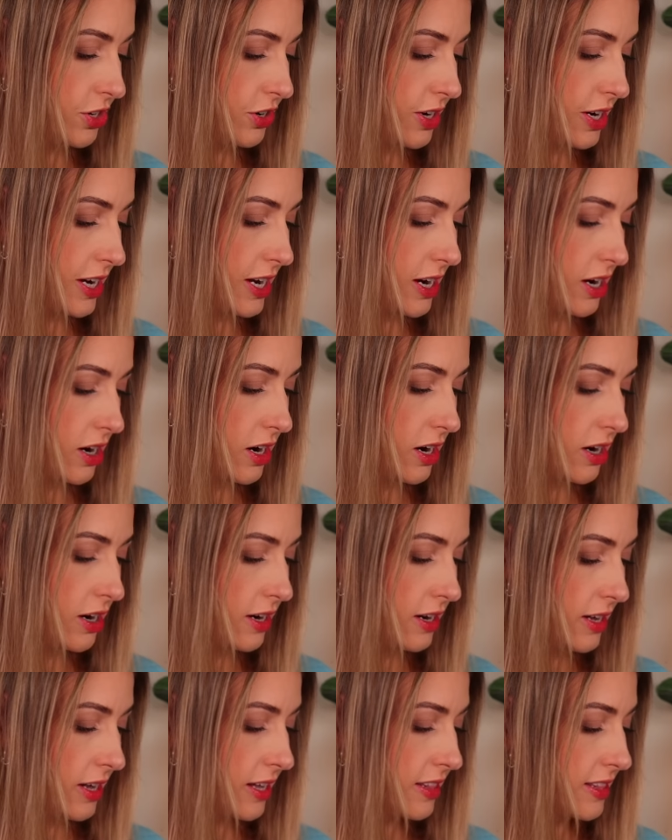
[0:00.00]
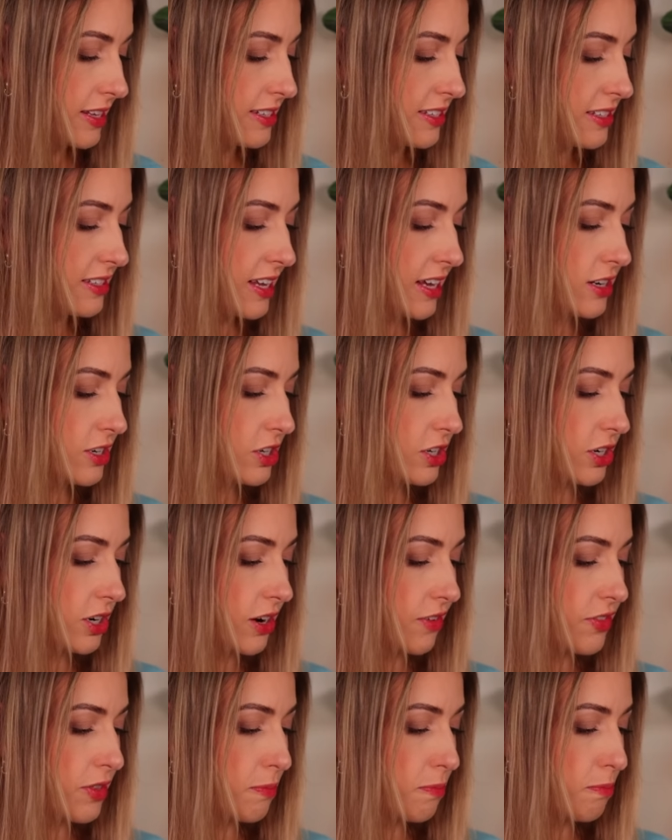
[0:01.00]
your ear, the center
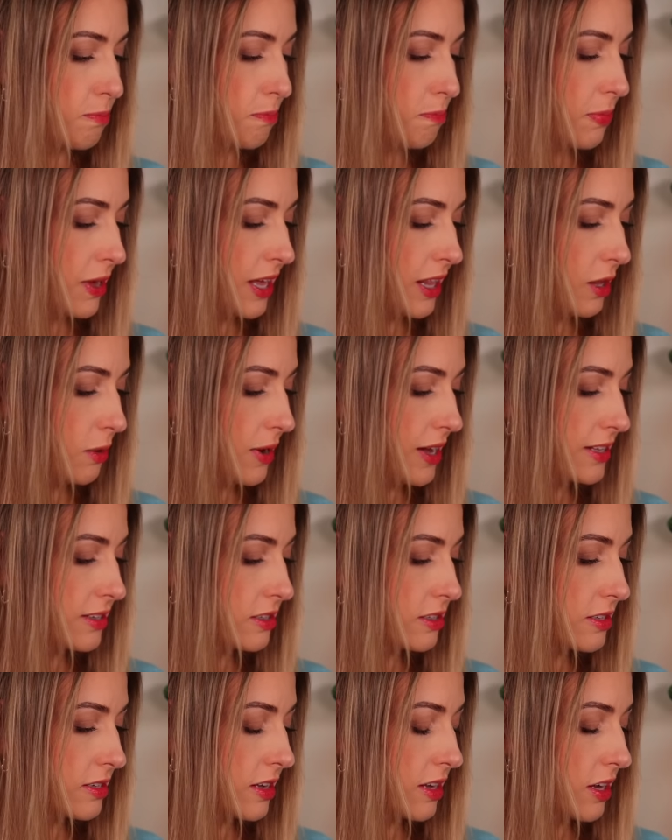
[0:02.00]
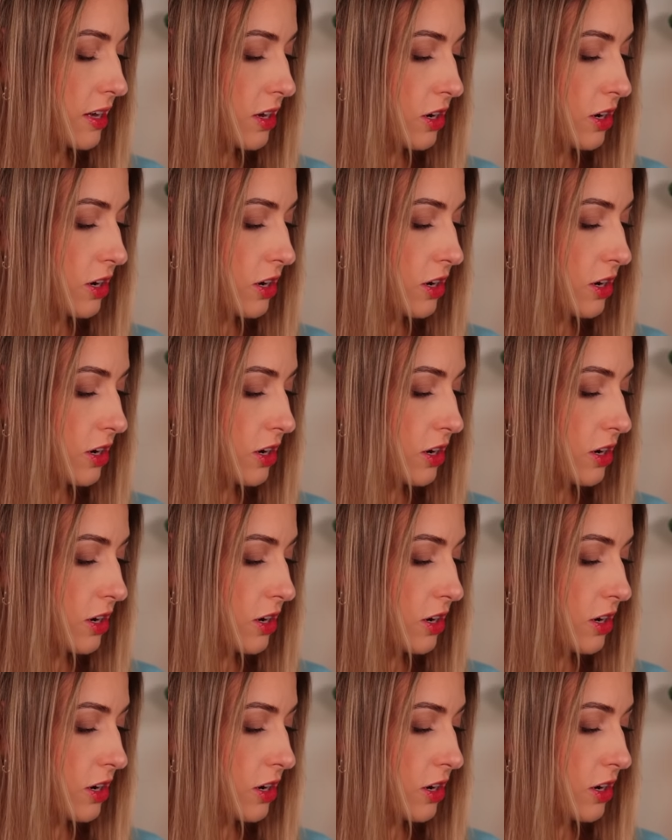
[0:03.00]
of the pillowettes